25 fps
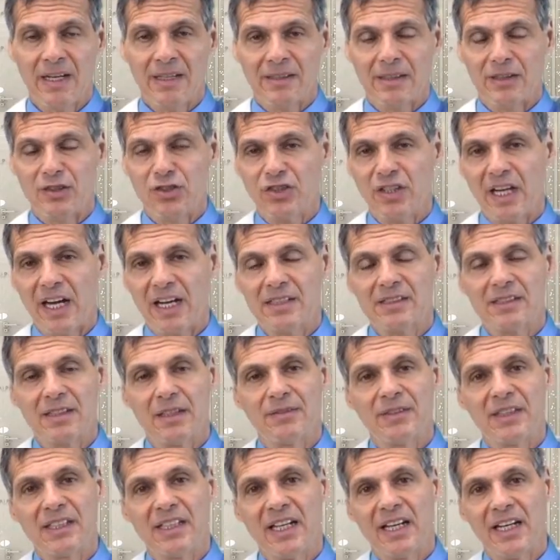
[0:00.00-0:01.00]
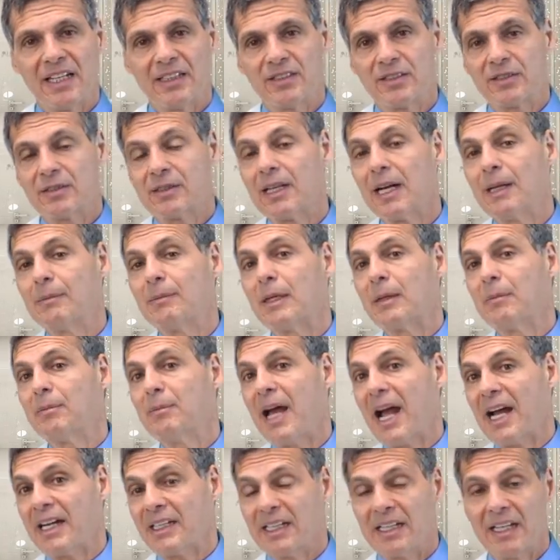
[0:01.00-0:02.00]
the chance of the cancer coming
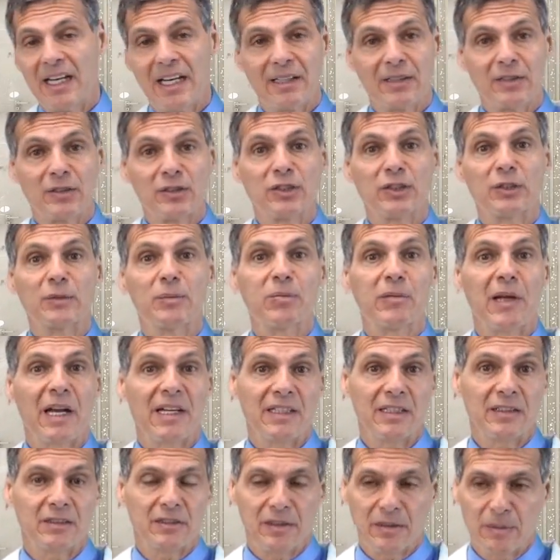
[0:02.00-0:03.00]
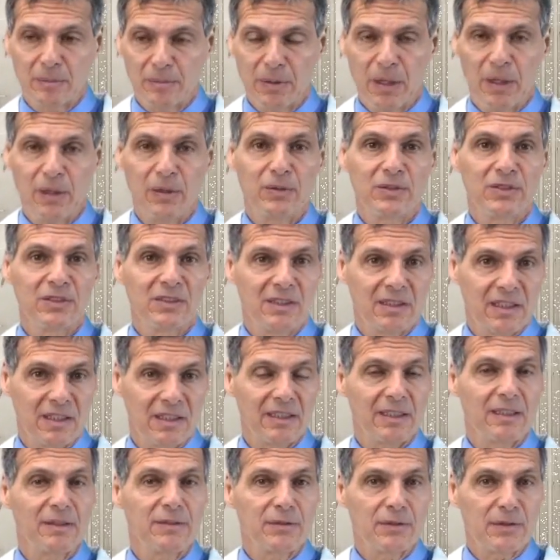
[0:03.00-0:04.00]
back again or spreading to the bones, to the
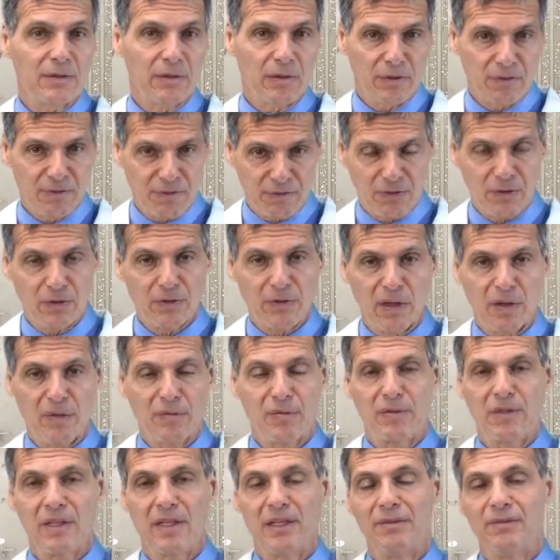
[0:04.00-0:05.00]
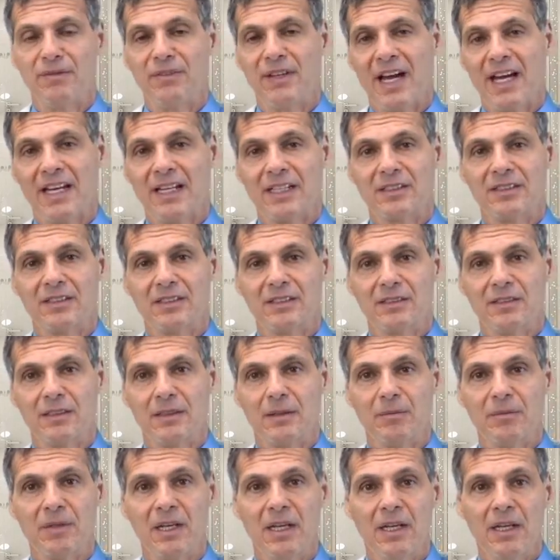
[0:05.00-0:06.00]
liver, and further through the lymphatic
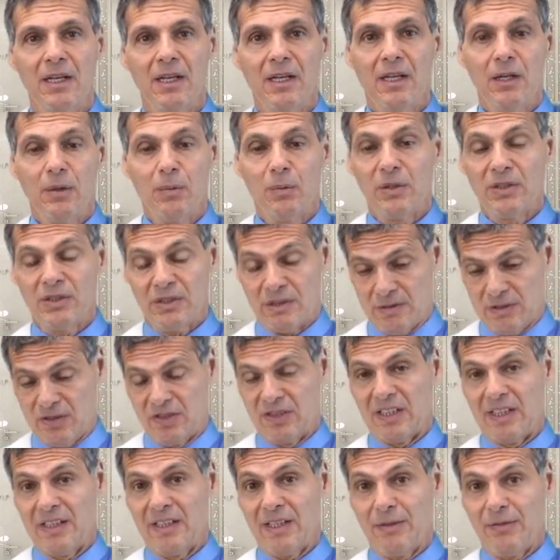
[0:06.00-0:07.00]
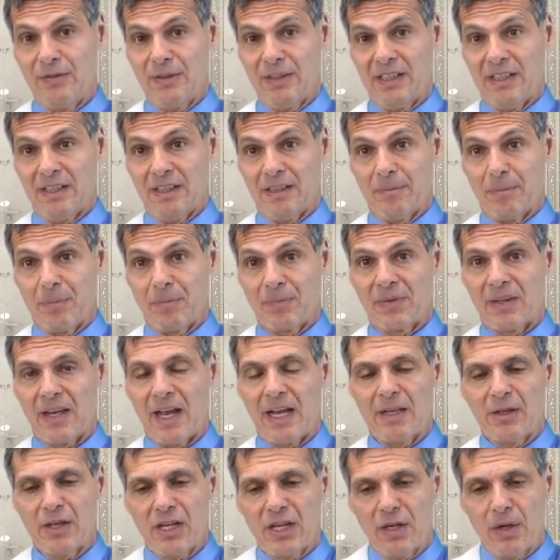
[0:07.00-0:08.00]
system was significant.
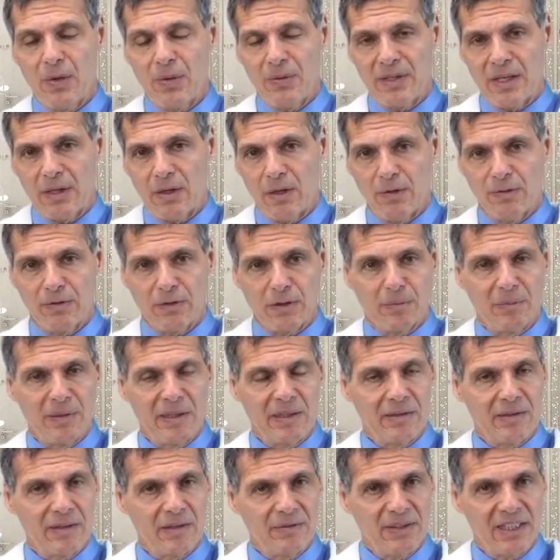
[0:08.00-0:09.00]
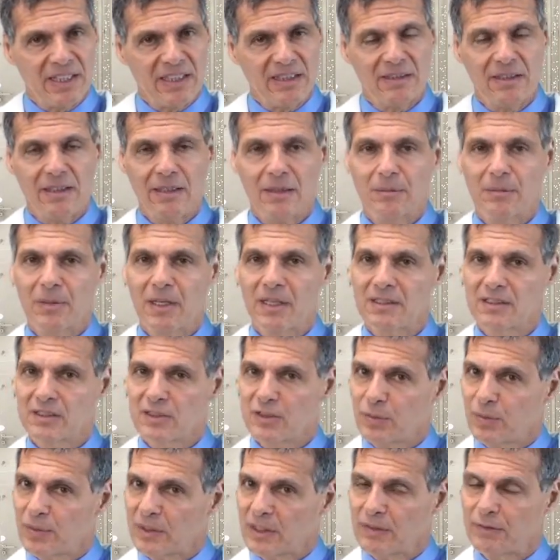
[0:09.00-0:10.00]
And you know that over a period of 18 months,
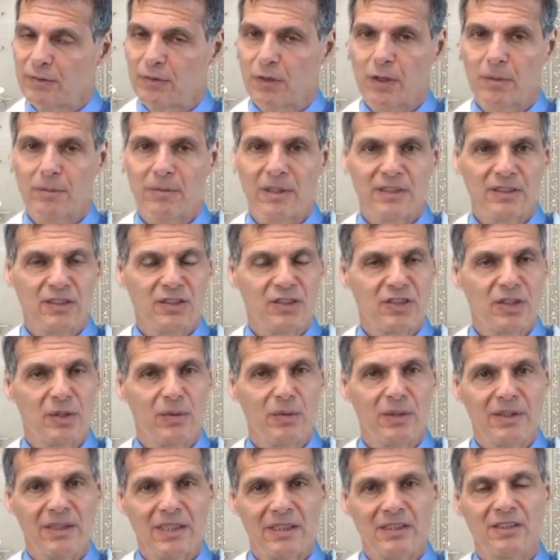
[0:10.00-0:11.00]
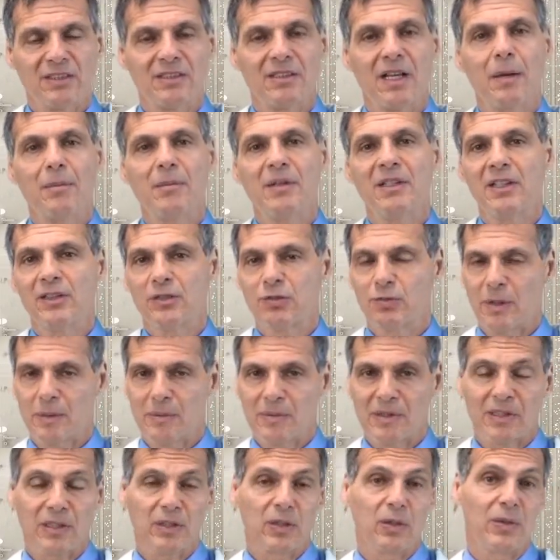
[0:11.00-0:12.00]
24 months, and so on, that some of those
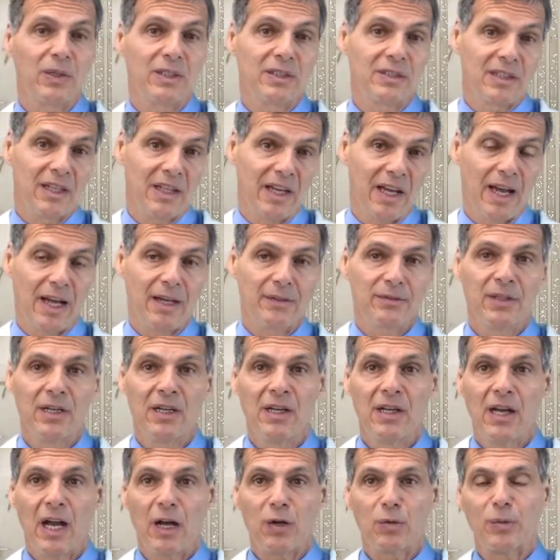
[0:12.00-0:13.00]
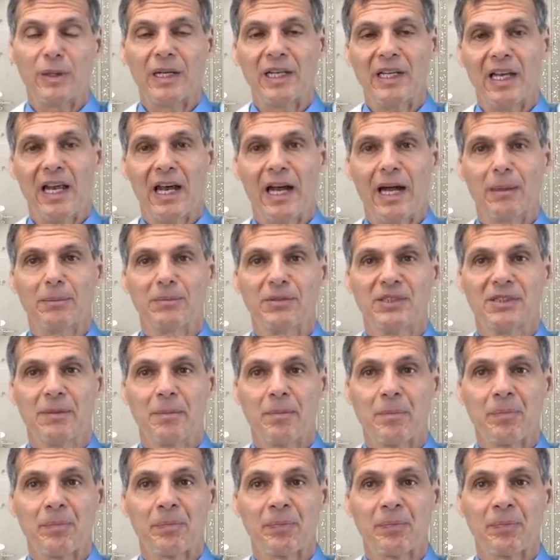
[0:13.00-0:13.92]
women are going to have a relapse.